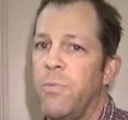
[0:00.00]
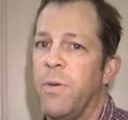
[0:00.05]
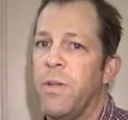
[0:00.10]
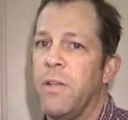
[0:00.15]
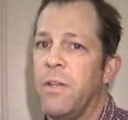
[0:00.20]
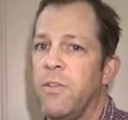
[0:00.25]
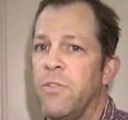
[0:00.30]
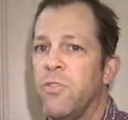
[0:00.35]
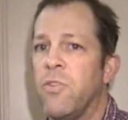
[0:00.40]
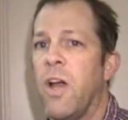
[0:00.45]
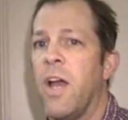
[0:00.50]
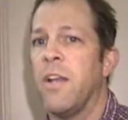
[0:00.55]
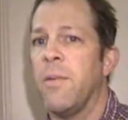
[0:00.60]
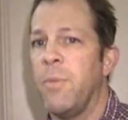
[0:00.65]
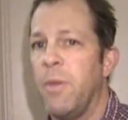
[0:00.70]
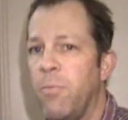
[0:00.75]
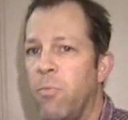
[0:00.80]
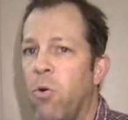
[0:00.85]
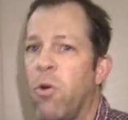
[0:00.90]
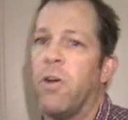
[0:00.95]
we've been trying to
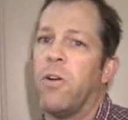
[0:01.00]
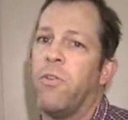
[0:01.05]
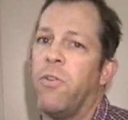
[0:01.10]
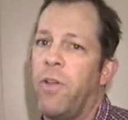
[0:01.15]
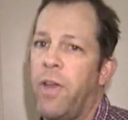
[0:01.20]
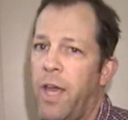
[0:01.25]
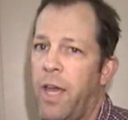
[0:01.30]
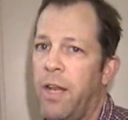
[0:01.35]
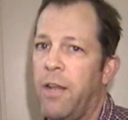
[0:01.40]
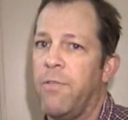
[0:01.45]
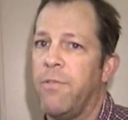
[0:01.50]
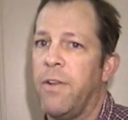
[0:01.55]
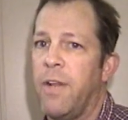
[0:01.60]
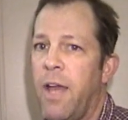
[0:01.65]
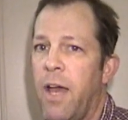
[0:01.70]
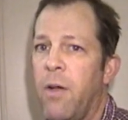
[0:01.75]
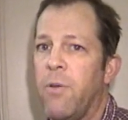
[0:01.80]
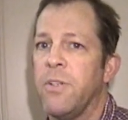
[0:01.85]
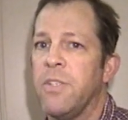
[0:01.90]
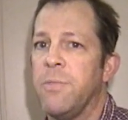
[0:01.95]
be more creative in
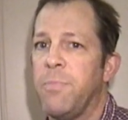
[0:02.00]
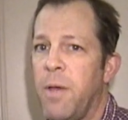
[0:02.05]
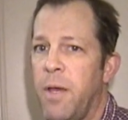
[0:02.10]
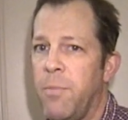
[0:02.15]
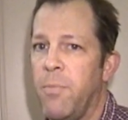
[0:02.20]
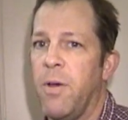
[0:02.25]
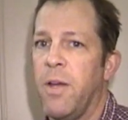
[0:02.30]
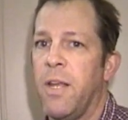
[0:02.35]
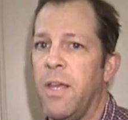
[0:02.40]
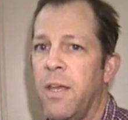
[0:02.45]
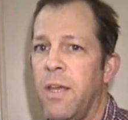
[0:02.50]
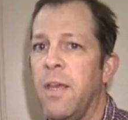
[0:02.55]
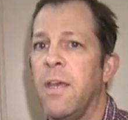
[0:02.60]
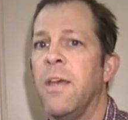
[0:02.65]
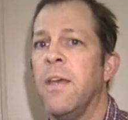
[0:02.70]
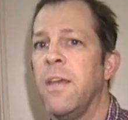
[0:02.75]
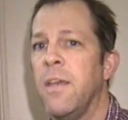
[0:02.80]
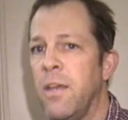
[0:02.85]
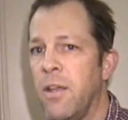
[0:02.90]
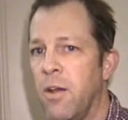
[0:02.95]
how we spend money,
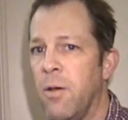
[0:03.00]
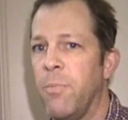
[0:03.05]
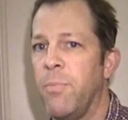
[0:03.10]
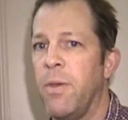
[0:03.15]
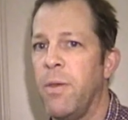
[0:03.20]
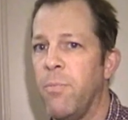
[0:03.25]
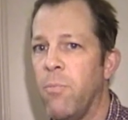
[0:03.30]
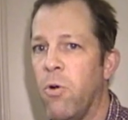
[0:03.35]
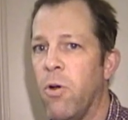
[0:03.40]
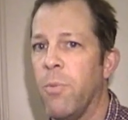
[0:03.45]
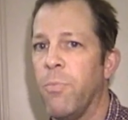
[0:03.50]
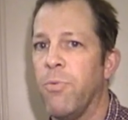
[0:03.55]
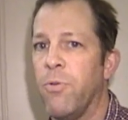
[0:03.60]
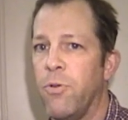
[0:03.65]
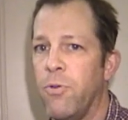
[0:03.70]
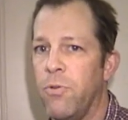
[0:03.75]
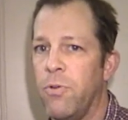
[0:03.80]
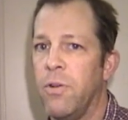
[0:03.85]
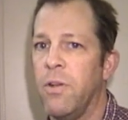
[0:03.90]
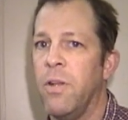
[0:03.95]
you know, be more
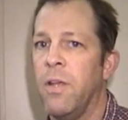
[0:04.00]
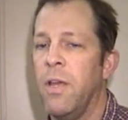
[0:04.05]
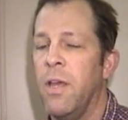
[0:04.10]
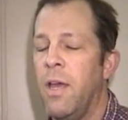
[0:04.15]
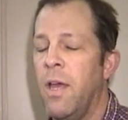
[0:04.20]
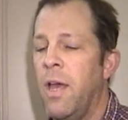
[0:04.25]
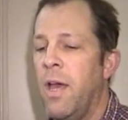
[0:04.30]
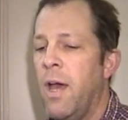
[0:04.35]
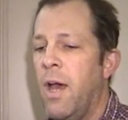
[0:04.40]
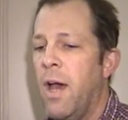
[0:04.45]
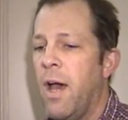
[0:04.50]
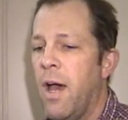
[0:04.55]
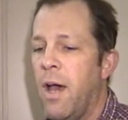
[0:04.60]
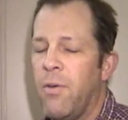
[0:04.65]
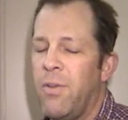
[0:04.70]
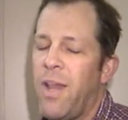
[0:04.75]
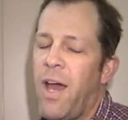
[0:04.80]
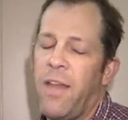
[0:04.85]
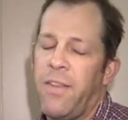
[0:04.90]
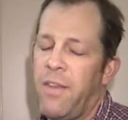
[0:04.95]
prudent. Uh,
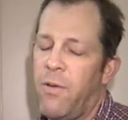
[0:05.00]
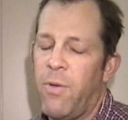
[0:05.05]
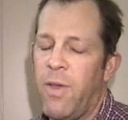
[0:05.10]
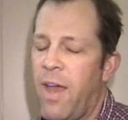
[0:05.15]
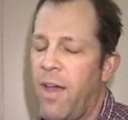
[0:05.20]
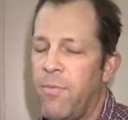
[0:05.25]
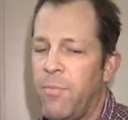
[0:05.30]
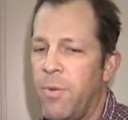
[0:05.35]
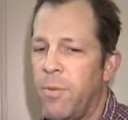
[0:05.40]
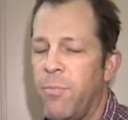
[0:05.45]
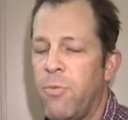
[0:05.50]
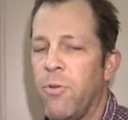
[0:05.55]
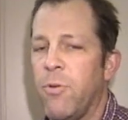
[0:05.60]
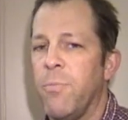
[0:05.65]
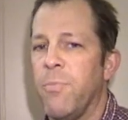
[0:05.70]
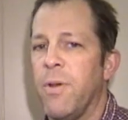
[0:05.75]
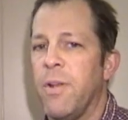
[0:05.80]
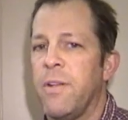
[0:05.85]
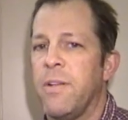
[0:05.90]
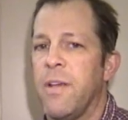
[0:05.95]
not that we haven't been
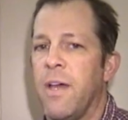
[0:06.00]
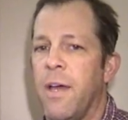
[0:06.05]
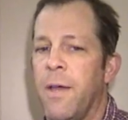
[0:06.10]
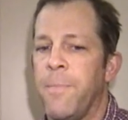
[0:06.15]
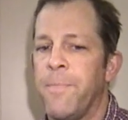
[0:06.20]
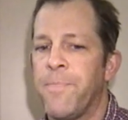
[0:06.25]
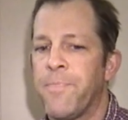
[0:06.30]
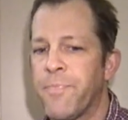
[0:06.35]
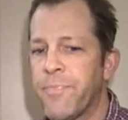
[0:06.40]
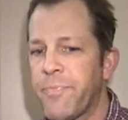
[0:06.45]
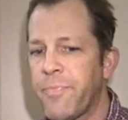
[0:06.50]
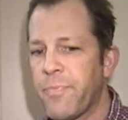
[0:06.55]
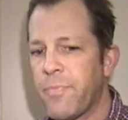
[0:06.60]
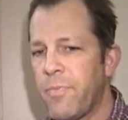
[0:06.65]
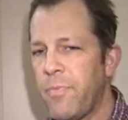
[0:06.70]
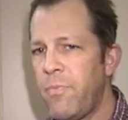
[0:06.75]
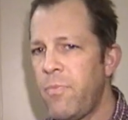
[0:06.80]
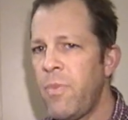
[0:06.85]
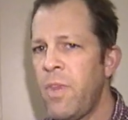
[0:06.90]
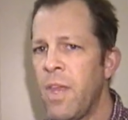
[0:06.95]
prudent, but uh,
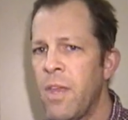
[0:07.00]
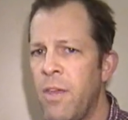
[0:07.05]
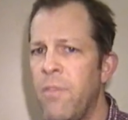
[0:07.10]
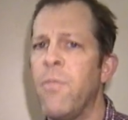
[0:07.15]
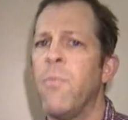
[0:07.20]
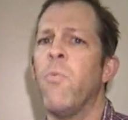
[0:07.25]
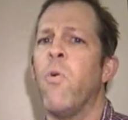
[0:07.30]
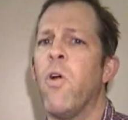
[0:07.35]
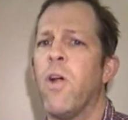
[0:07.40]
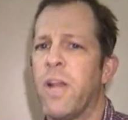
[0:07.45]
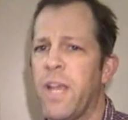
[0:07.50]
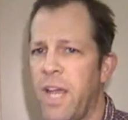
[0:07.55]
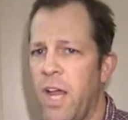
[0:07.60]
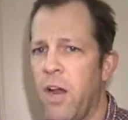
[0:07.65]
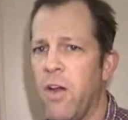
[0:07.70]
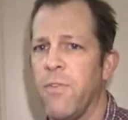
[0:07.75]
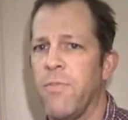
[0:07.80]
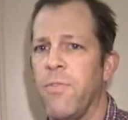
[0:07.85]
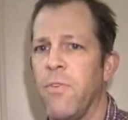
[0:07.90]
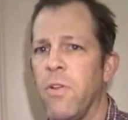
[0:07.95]
even more
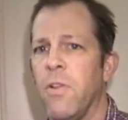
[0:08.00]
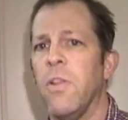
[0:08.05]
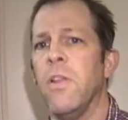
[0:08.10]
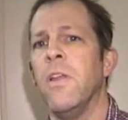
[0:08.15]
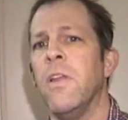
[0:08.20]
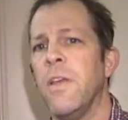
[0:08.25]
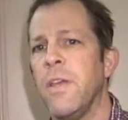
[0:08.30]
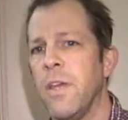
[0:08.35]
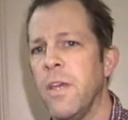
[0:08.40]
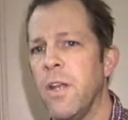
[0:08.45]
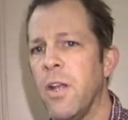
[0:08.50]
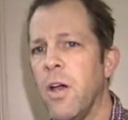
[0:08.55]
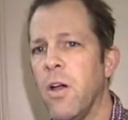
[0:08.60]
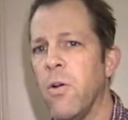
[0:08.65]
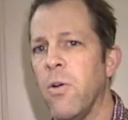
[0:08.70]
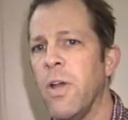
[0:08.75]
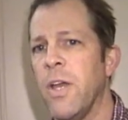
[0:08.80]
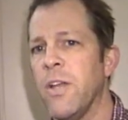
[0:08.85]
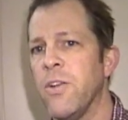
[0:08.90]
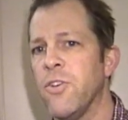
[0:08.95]
careful, you
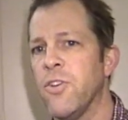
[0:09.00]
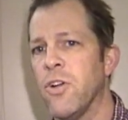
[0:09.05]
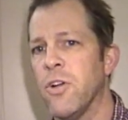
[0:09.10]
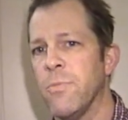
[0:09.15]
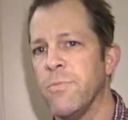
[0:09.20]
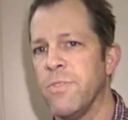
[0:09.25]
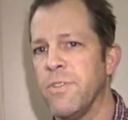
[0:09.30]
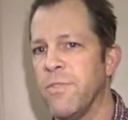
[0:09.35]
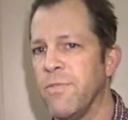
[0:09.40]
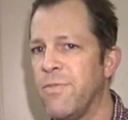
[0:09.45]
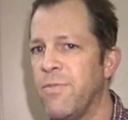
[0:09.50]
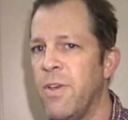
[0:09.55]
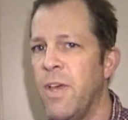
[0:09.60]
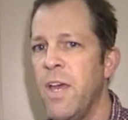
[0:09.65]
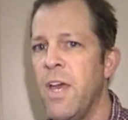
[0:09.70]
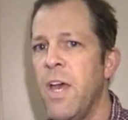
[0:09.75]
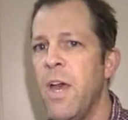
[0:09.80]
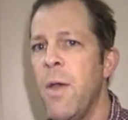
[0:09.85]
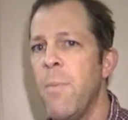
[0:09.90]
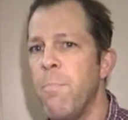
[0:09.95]
know, in terms of
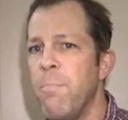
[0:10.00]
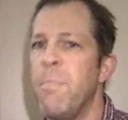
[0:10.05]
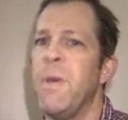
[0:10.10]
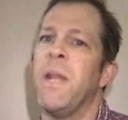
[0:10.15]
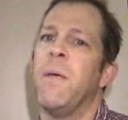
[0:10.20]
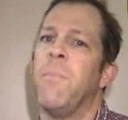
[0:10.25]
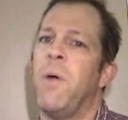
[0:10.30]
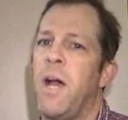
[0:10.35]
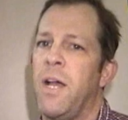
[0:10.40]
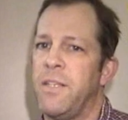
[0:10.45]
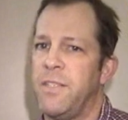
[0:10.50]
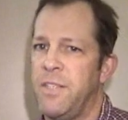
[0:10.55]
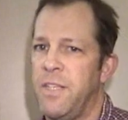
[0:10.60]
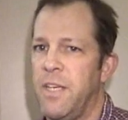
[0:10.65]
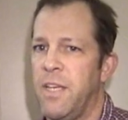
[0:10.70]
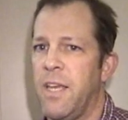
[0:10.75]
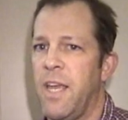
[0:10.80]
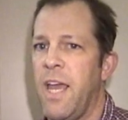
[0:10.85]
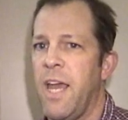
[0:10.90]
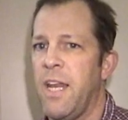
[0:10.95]

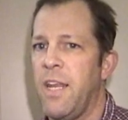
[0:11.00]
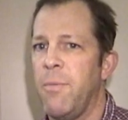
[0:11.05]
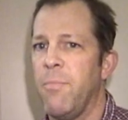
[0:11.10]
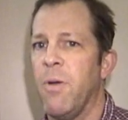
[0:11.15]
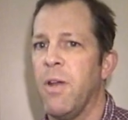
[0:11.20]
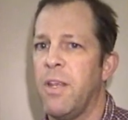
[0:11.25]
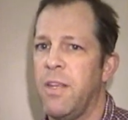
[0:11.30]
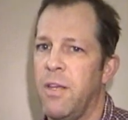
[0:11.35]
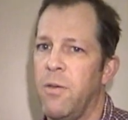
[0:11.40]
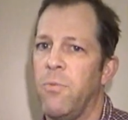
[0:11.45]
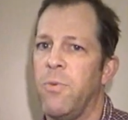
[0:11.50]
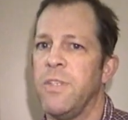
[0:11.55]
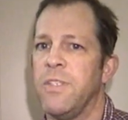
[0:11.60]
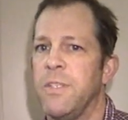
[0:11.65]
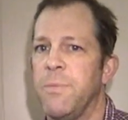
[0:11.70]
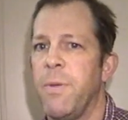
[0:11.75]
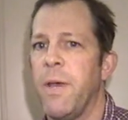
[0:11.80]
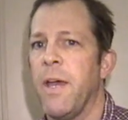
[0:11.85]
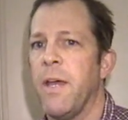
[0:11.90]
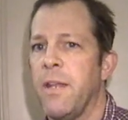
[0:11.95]
minimizing any money that we
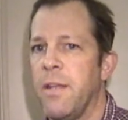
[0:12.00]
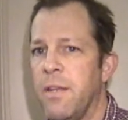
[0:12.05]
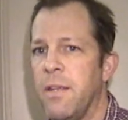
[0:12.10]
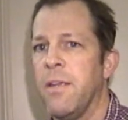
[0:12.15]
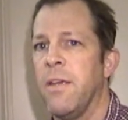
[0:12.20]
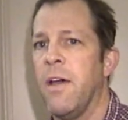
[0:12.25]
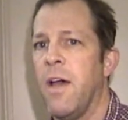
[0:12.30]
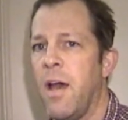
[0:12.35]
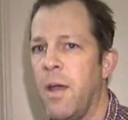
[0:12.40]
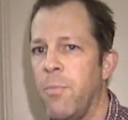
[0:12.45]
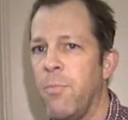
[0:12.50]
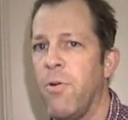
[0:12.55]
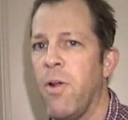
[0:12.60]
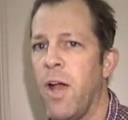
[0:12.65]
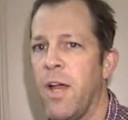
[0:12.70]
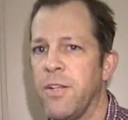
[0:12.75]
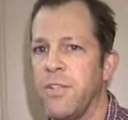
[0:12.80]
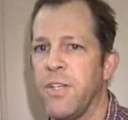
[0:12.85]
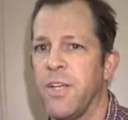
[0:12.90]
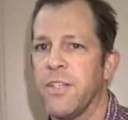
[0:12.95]
spend on
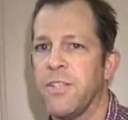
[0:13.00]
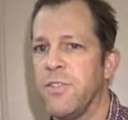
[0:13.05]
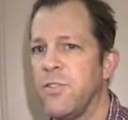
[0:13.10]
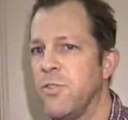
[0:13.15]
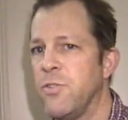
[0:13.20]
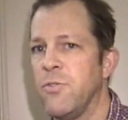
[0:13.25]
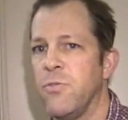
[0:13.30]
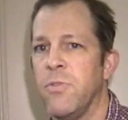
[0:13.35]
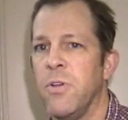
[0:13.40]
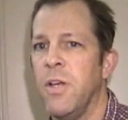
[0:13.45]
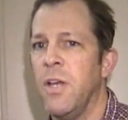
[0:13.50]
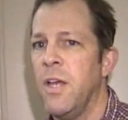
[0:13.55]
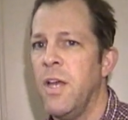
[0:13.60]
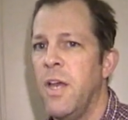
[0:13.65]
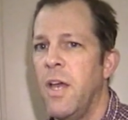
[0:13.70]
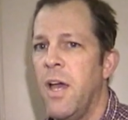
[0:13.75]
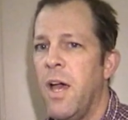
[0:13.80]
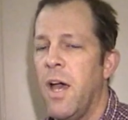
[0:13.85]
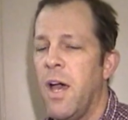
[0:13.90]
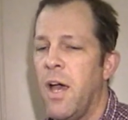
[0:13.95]
projects through
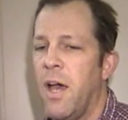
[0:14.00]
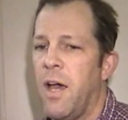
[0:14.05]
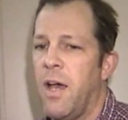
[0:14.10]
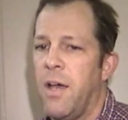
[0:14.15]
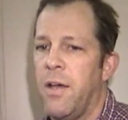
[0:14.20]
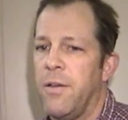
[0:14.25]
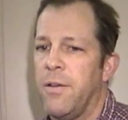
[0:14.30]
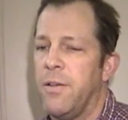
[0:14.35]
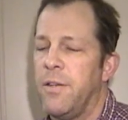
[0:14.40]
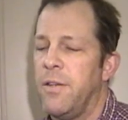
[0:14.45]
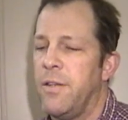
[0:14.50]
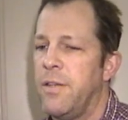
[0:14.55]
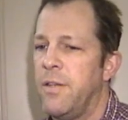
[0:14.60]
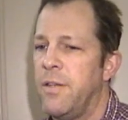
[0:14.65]
uh,